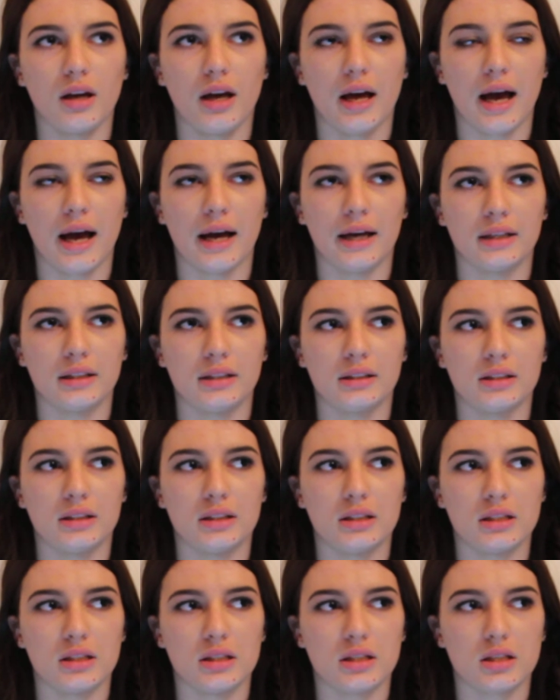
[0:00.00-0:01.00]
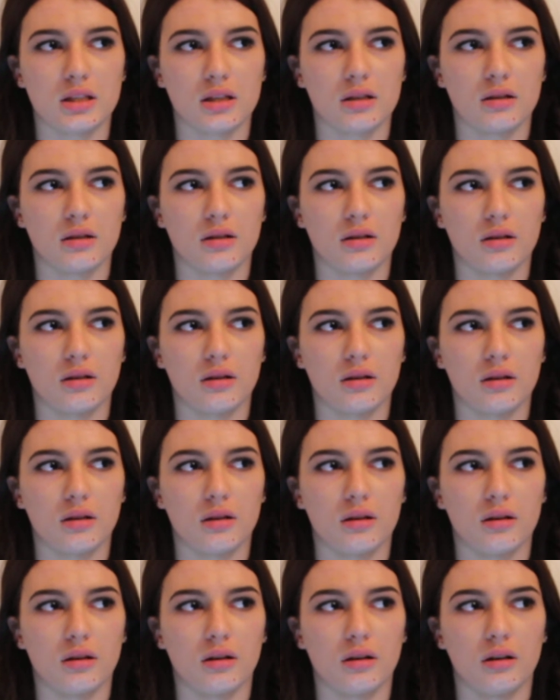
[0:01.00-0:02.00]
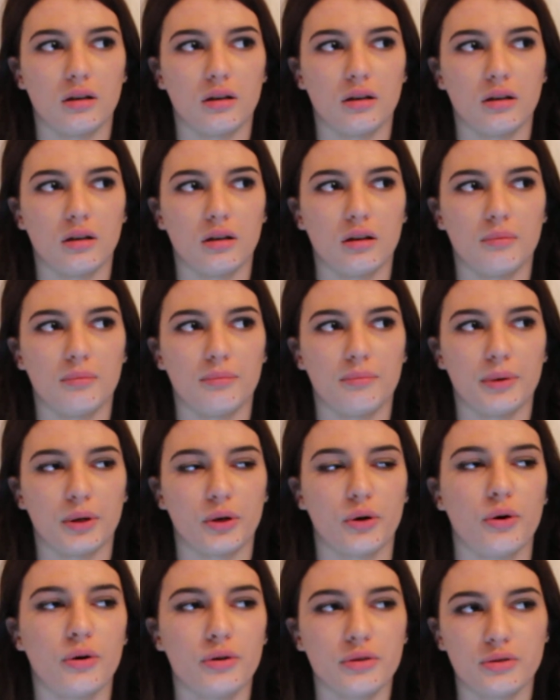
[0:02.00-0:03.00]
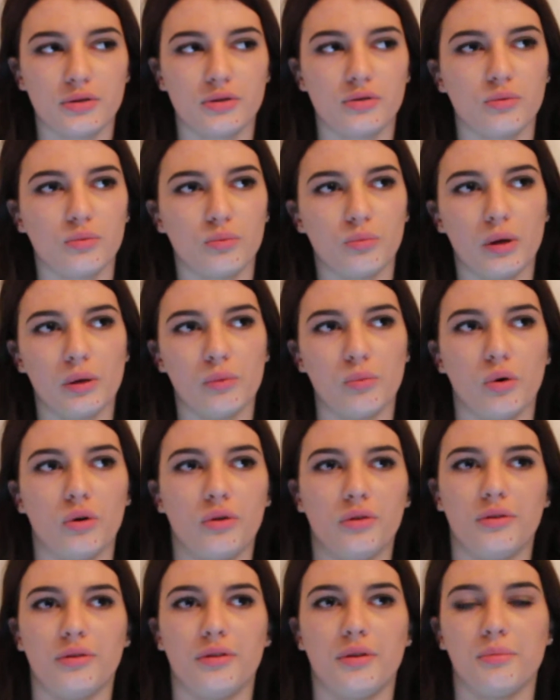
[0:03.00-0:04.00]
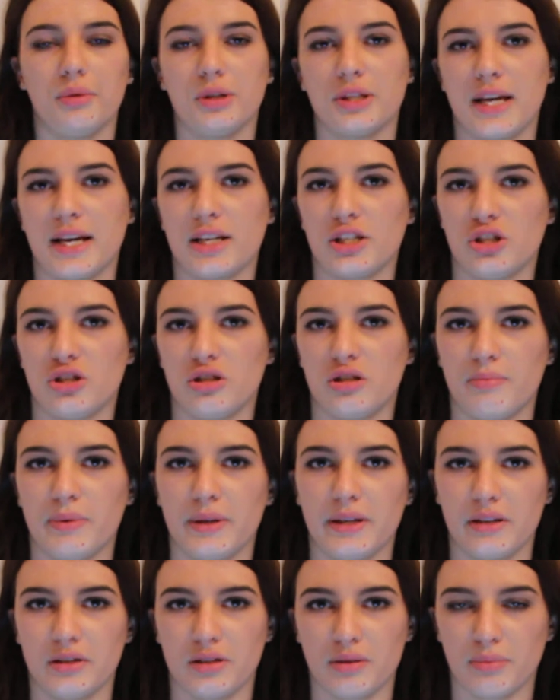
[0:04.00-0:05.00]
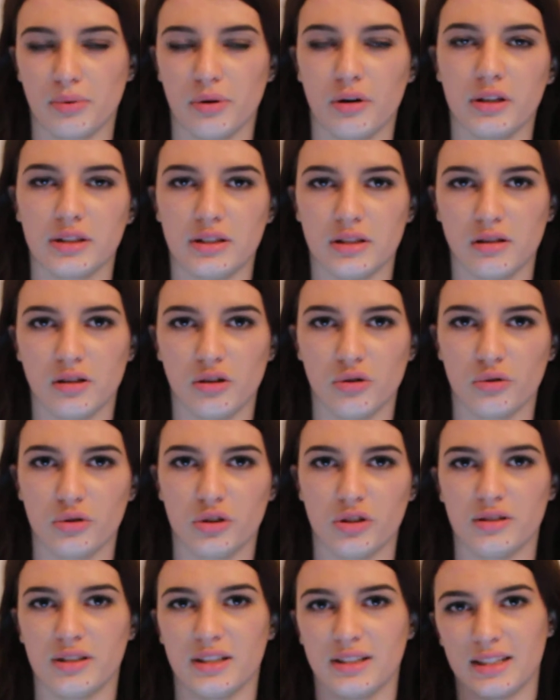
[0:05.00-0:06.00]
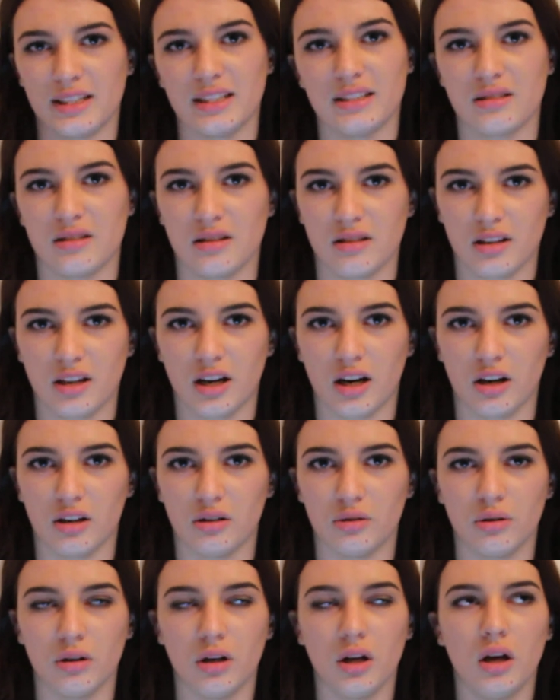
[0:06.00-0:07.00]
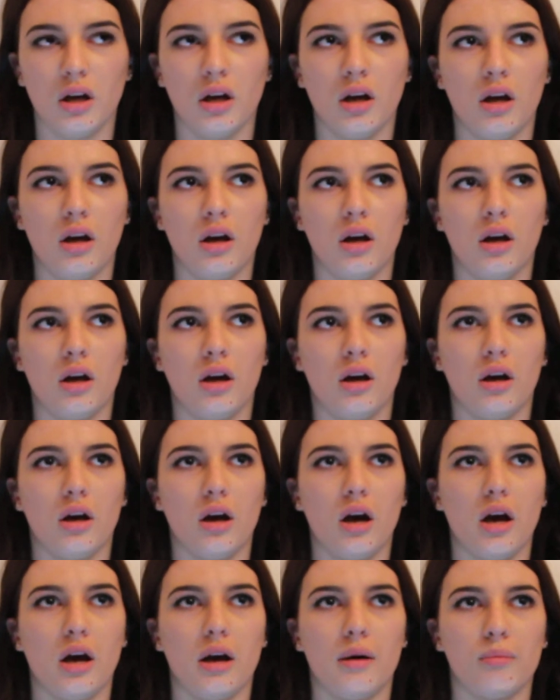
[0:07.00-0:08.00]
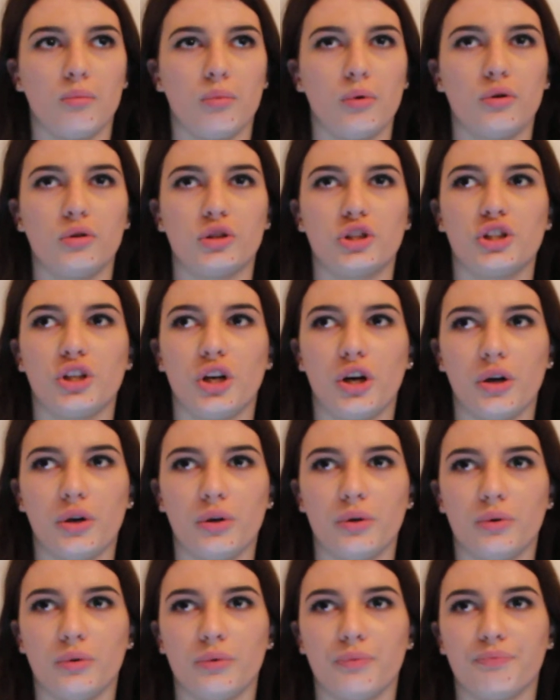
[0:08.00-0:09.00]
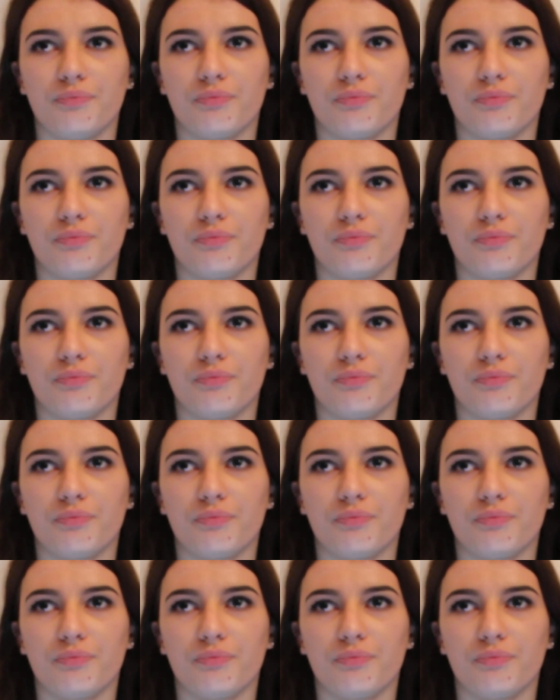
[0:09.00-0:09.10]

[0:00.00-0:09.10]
And because we want the mutation to be a surprise to the audience as it is to the girl, we'll show